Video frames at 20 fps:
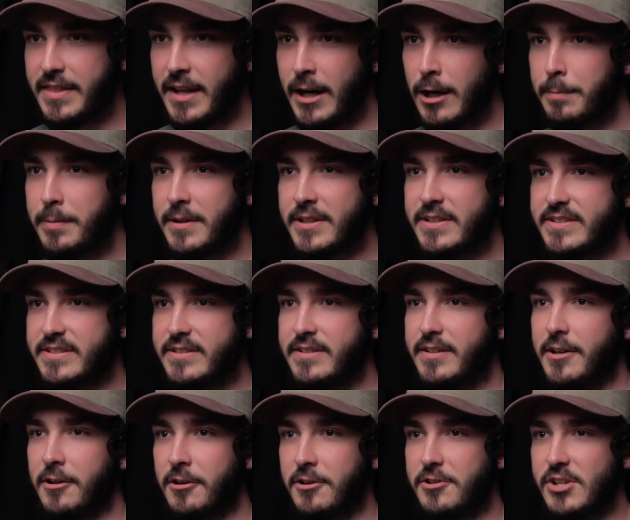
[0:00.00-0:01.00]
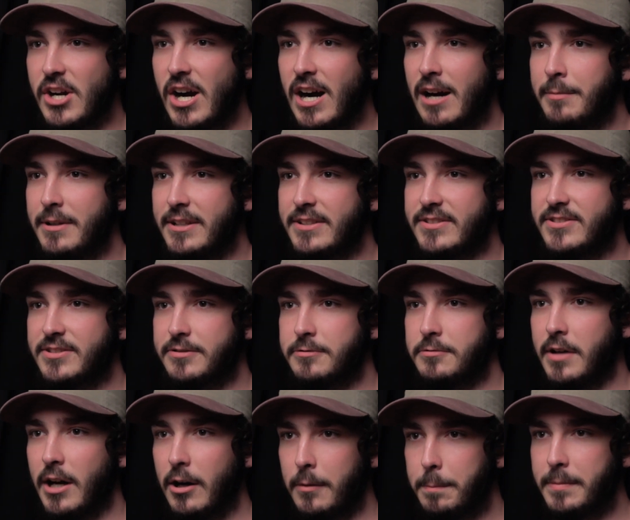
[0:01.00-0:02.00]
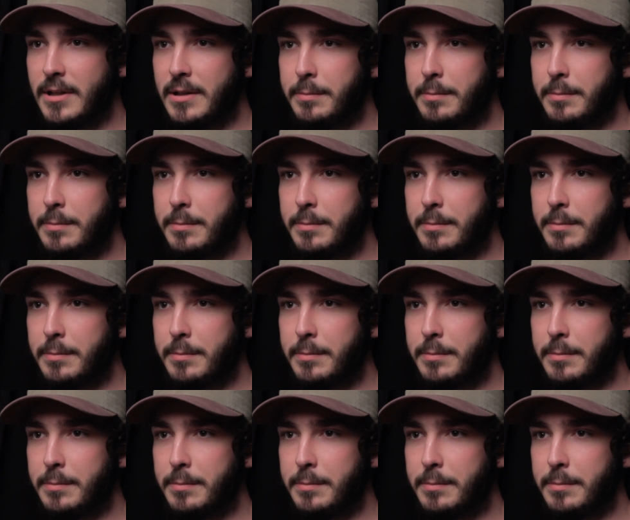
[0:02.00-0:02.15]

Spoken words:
a therapist. Her job is to help